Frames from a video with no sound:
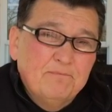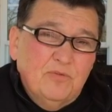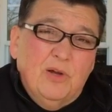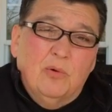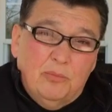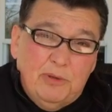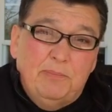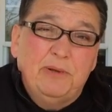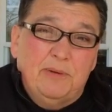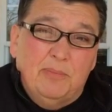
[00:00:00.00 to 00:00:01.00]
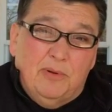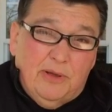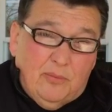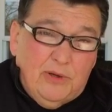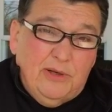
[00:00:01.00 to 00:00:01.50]
There will be people
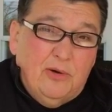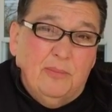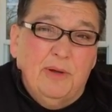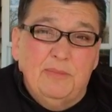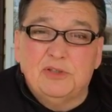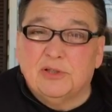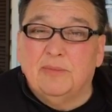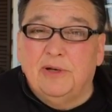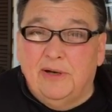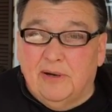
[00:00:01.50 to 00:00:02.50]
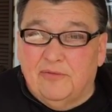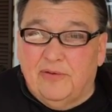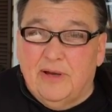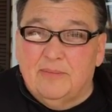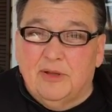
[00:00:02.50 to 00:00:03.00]
that we know, maybe somebody in our
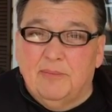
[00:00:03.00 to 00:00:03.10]
family,